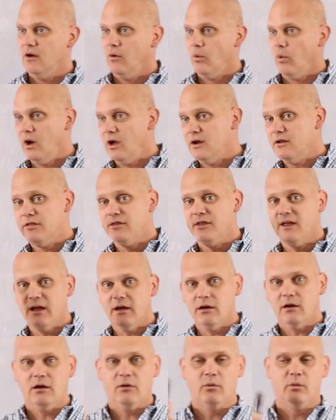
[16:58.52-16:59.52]
One
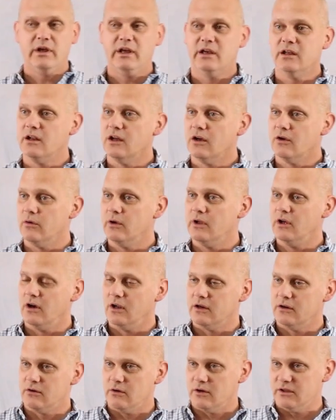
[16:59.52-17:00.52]
thing we can agree
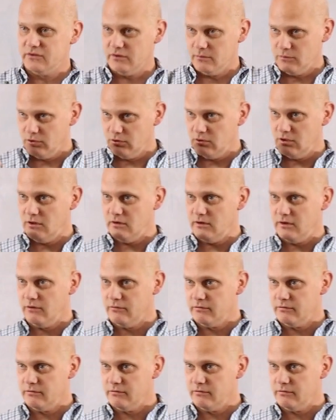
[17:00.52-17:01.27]
on, Chris and Mulo,